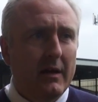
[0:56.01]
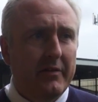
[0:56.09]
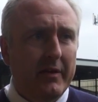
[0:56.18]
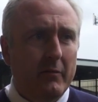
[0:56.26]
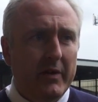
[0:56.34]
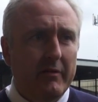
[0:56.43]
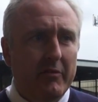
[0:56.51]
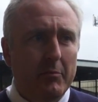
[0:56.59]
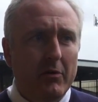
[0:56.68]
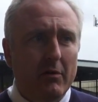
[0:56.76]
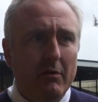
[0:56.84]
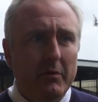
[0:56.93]
I think we give the
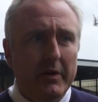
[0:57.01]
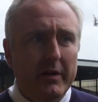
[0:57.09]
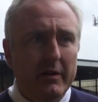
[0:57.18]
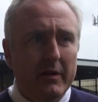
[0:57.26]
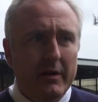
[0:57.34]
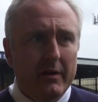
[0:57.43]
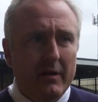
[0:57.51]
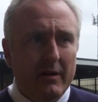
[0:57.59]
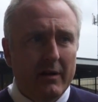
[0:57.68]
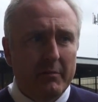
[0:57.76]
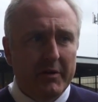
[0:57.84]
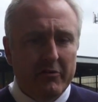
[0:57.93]
ball away a
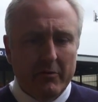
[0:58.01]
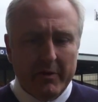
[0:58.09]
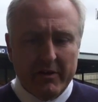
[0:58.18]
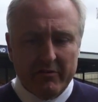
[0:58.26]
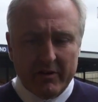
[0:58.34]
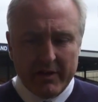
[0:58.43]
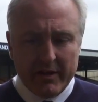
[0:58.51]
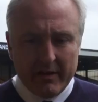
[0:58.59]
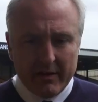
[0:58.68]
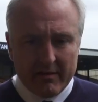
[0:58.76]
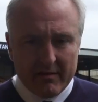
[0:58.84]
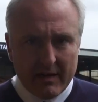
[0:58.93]
little bit too easily
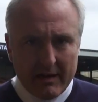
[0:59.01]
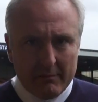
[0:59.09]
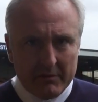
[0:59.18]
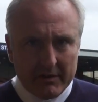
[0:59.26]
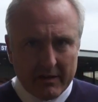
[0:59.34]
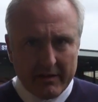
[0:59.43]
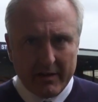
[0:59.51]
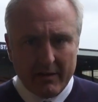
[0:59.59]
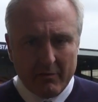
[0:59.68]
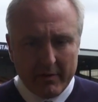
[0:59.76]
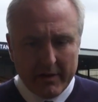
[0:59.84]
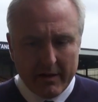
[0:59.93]
at times, and I think
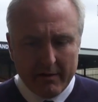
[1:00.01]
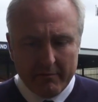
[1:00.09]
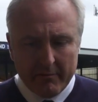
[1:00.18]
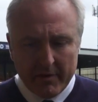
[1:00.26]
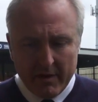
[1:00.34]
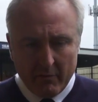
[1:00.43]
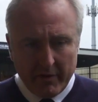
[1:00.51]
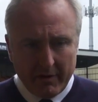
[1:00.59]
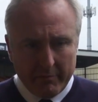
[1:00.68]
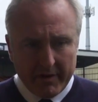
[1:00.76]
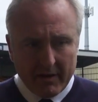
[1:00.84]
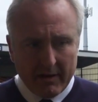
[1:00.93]
we
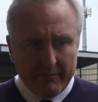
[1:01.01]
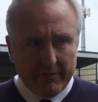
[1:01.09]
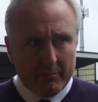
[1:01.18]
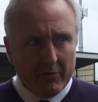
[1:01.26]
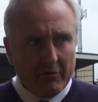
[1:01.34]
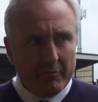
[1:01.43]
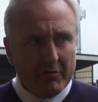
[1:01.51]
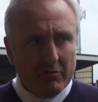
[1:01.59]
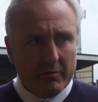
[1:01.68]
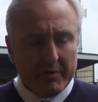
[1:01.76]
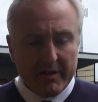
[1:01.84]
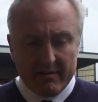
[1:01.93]
can make clever
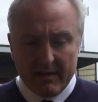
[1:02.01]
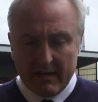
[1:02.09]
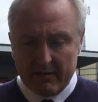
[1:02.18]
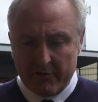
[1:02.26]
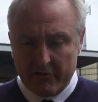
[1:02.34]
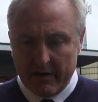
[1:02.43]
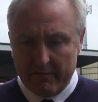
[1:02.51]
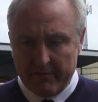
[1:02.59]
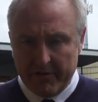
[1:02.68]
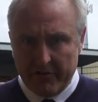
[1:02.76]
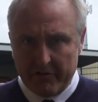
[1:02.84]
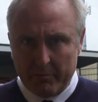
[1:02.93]
movements when we attack to try and
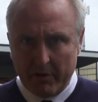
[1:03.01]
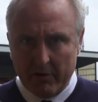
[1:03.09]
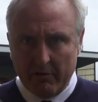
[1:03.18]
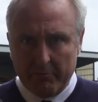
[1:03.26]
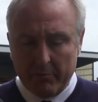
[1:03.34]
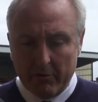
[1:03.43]
finish the playoff.